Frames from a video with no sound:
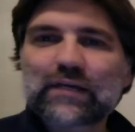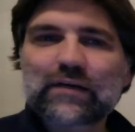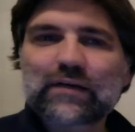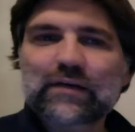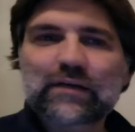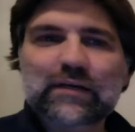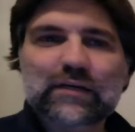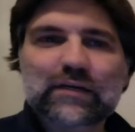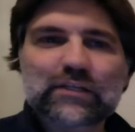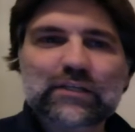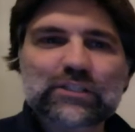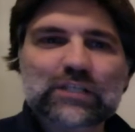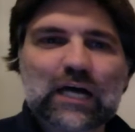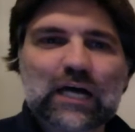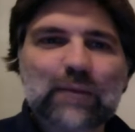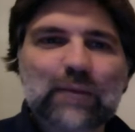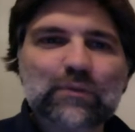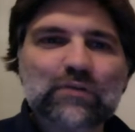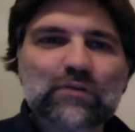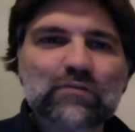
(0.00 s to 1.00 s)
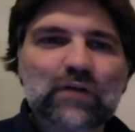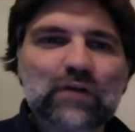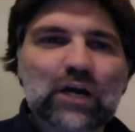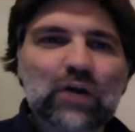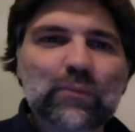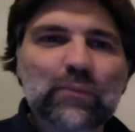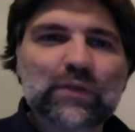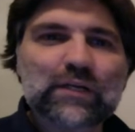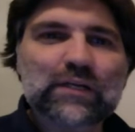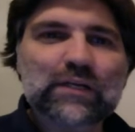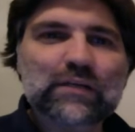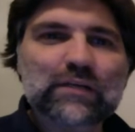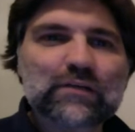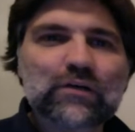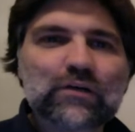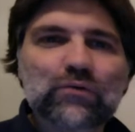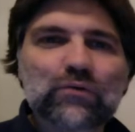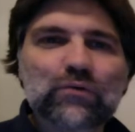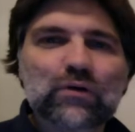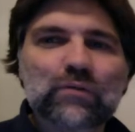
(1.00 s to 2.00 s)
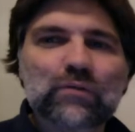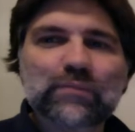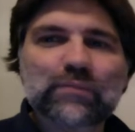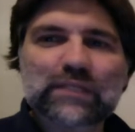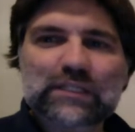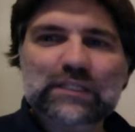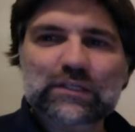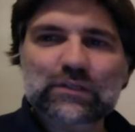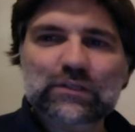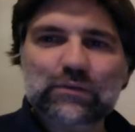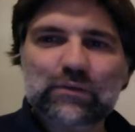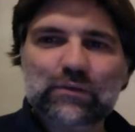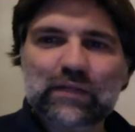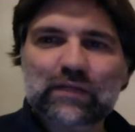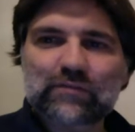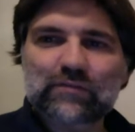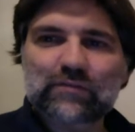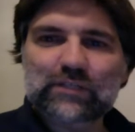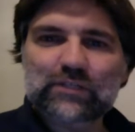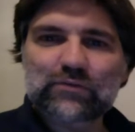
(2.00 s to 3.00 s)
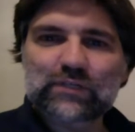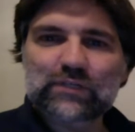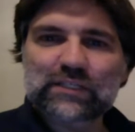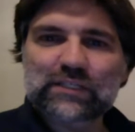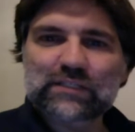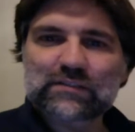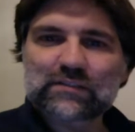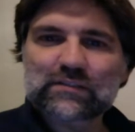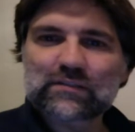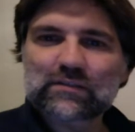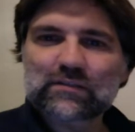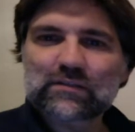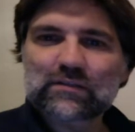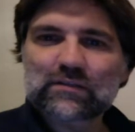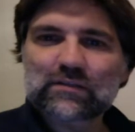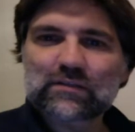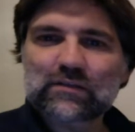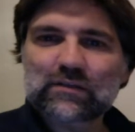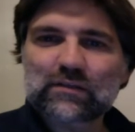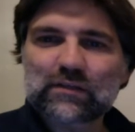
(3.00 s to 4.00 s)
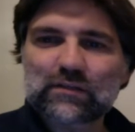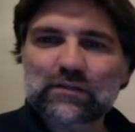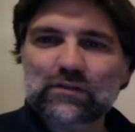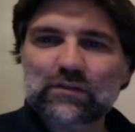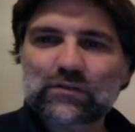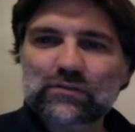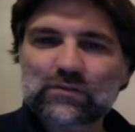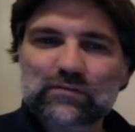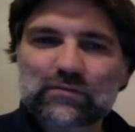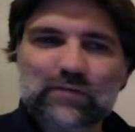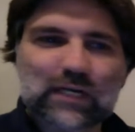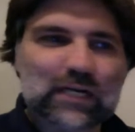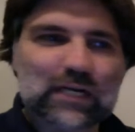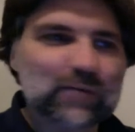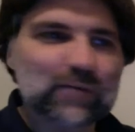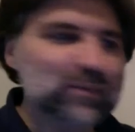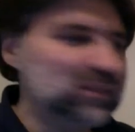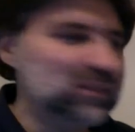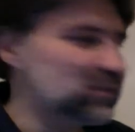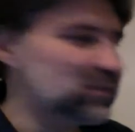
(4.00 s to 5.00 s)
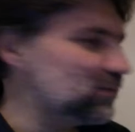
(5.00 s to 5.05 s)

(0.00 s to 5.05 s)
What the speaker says: in a shop environment, and you don't want to be dealing with heavy grease in those environments,